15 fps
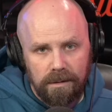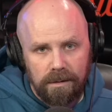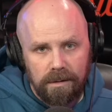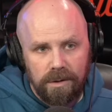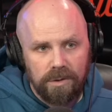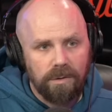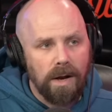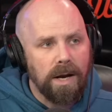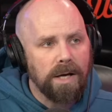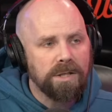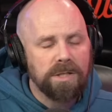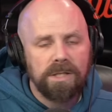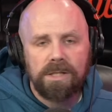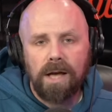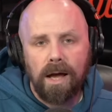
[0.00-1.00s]
Straight Edge
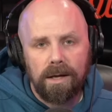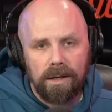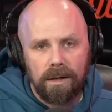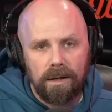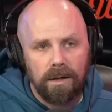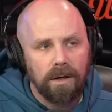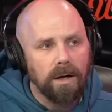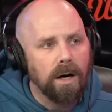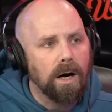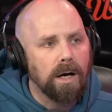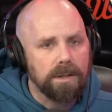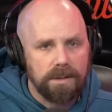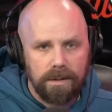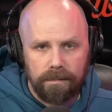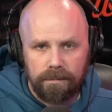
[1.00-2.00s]
Society,
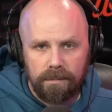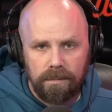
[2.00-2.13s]
awesome